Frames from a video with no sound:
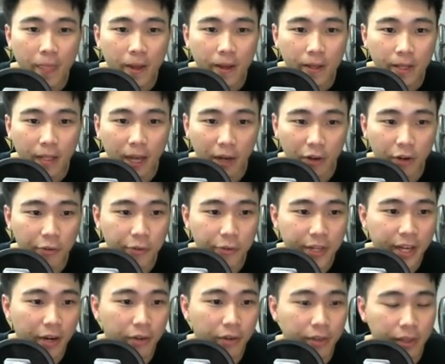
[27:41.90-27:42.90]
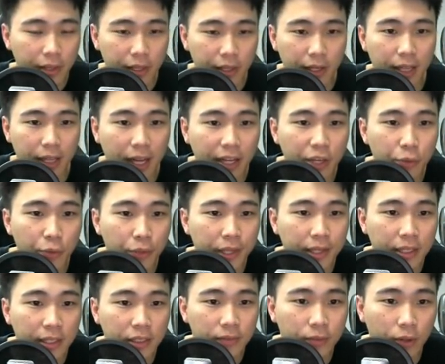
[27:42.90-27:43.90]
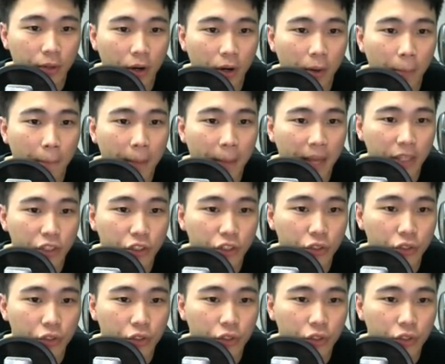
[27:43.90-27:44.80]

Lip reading: Okay, I'm gonna read out the lucky winners for batch